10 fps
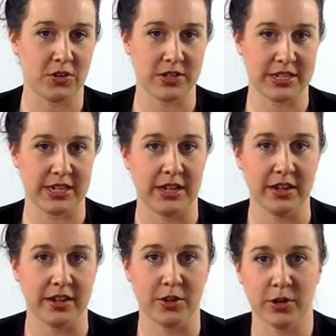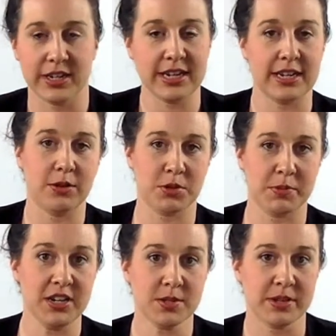on seeing and go on a date night with my
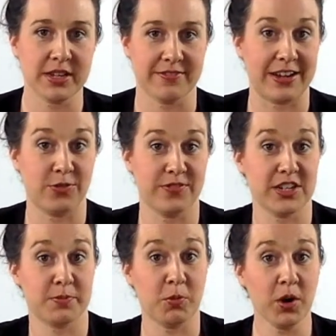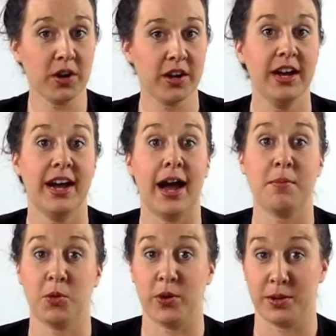husband, if I don't finish my work,
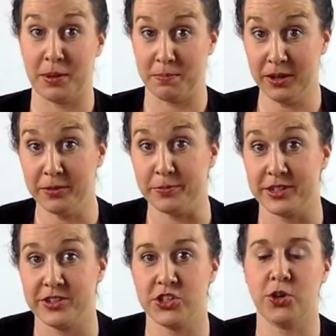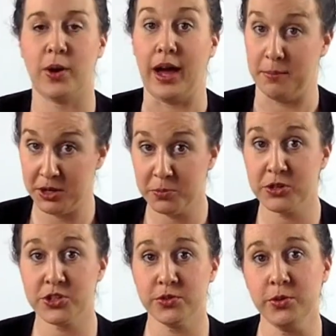I'm going to be bummed. So I'm going to
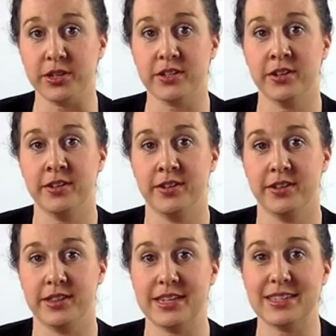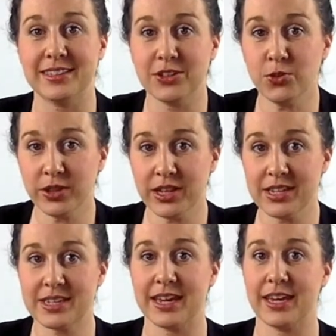push through it. These little things
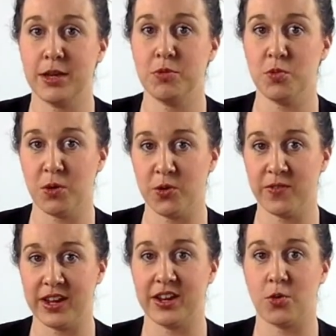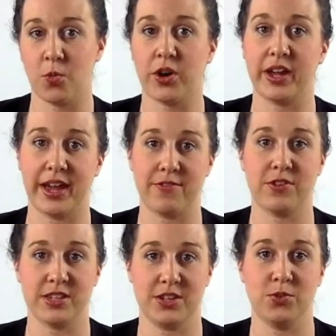can keep you motivated and working
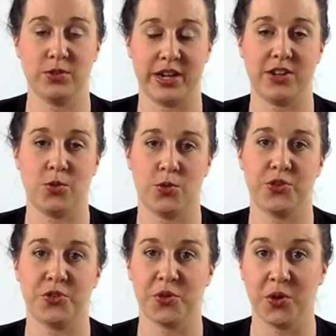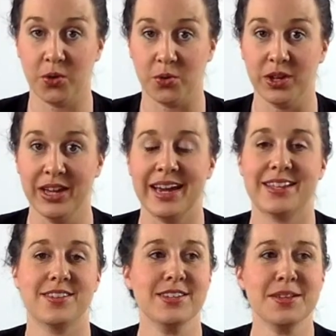every single day toward your goal. It's
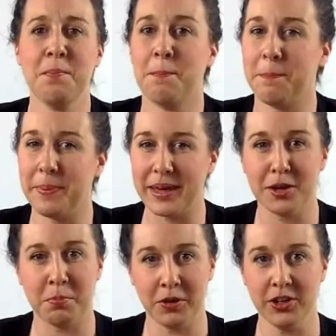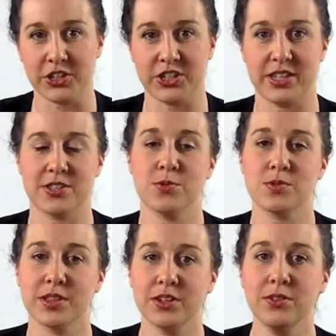not some big push. It's those
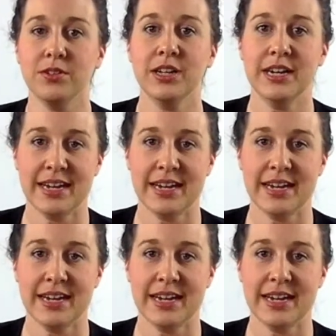little